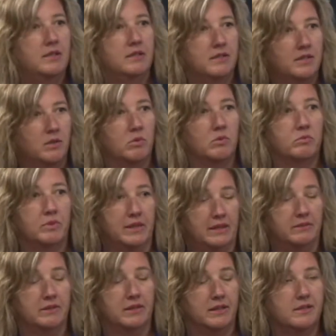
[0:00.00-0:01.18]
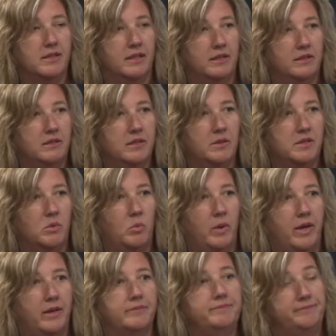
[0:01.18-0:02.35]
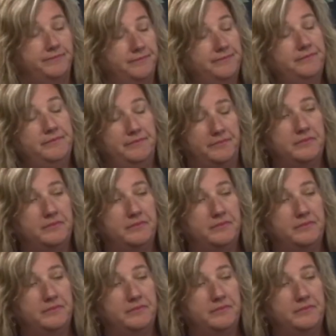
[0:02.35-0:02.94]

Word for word: So we're really, really excited. Excellent. So it's a win. Mm-hmm.